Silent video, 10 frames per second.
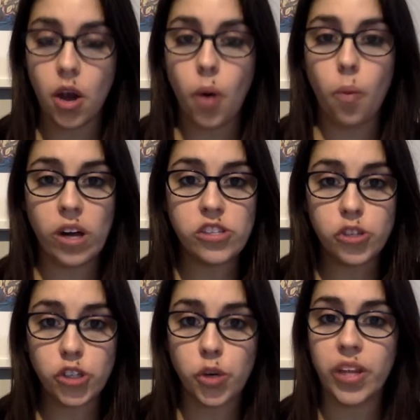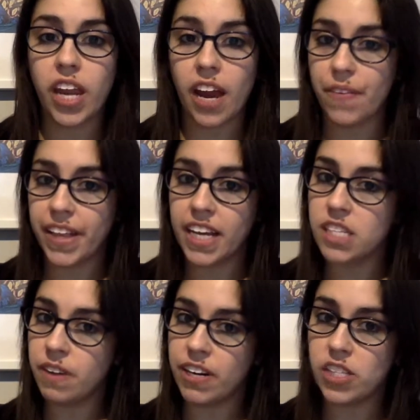Once you're sure that everything
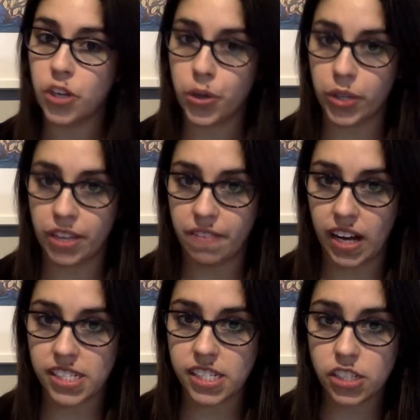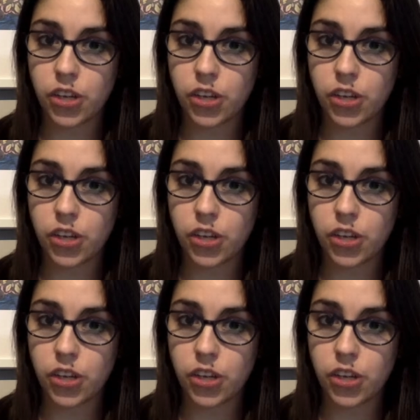is very securely fastened,